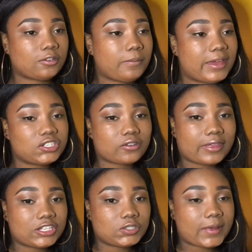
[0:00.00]
so make sure
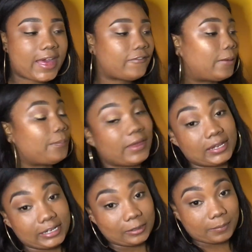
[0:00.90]
that you have a
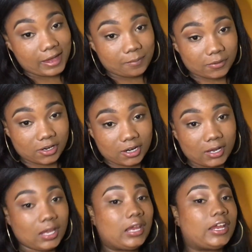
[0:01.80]
pen and
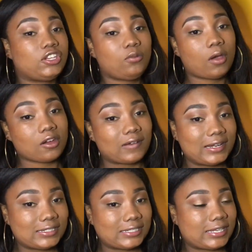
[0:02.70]
paper and you are
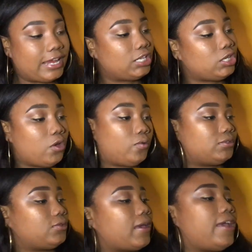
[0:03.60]
ready to take
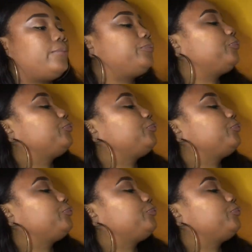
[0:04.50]
notes, okay?